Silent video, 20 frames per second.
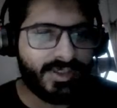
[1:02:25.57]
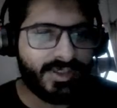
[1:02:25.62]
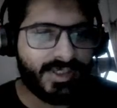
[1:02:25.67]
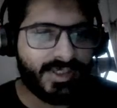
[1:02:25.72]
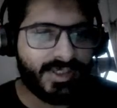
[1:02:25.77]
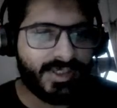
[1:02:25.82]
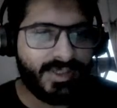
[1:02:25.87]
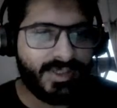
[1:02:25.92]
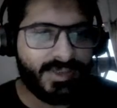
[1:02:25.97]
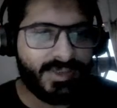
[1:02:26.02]
the
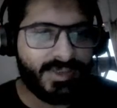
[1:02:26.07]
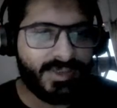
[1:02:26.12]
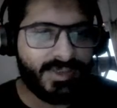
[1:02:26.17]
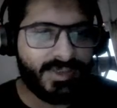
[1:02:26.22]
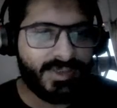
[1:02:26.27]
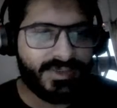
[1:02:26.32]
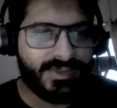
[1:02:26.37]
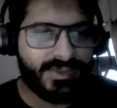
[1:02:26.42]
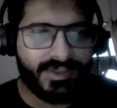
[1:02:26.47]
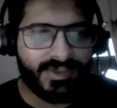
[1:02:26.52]
elements in
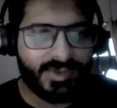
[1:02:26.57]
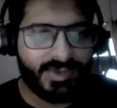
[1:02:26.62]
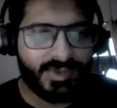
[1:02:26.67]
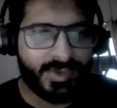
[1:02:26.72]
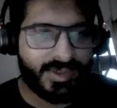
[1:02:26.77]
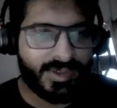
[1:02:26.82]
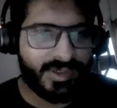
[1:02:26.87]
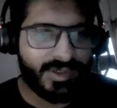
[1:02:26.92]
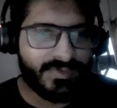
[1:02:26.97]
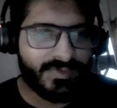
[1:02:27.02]

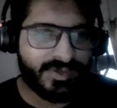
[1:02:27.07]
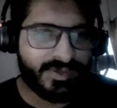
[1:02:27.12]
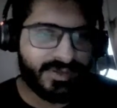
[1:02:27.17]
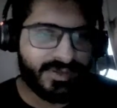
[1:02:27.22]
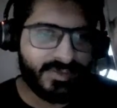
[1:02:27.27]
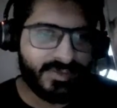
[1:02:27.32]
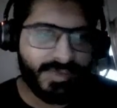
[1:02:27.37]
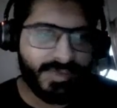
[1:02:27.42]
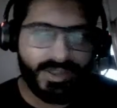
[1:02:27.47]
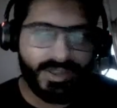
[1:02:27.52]
lexicographic
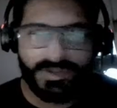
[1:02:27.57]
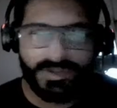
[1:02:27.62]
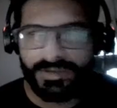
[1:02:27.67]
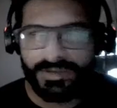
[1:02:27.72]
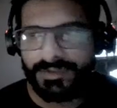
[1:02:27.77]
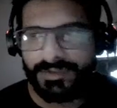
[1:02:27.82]
manner.